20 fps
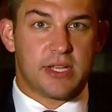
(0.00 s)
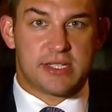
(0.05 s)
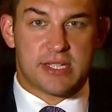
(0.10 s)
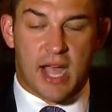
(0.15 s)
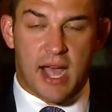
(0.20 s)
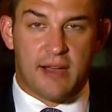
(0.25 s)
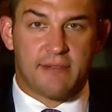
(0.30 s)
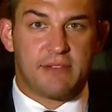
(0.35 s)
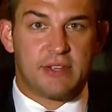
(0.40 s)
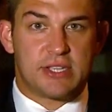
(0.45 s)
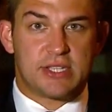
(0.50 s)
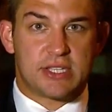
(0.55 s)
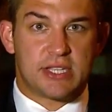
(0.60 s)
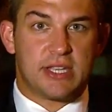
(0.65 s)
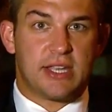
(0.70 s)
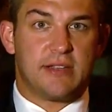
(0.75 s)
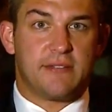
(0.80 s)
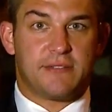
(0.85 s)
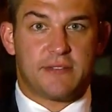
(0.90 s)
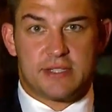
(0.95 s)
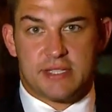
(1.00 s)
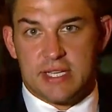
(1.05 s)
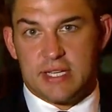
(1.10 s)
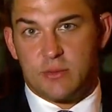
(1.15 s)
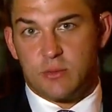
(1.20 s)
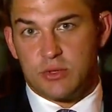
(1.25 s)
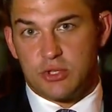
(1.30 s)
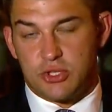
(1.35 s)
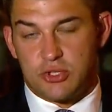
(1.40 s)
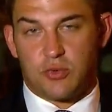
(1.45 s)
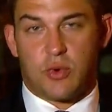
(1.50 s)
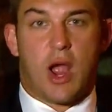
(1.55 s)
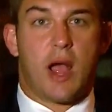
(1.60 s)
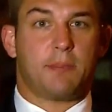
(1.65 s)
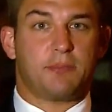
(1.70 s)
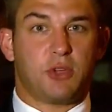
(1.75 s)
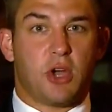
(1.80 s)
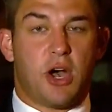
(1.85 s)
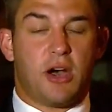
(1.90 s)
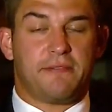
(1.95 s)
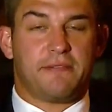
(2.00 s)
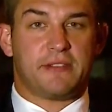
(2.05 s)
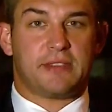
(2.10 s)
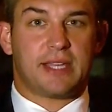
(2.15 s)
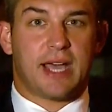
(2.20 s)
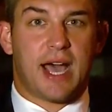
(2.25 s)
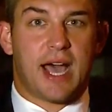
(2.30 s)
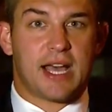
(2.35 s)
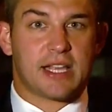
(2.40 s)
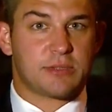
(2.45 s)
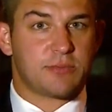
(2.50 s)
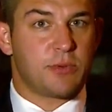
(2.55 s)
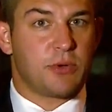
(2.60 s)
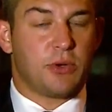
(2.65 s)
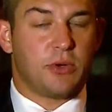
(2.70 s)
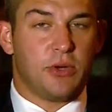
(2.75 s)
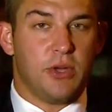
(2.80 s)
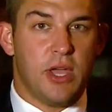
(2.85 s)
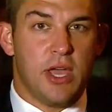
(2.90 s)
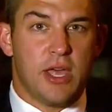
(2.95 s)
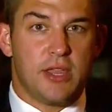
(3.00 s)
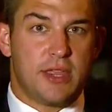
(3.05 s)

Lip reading: it is. Obviously, if a teen was dropped off at the hospital,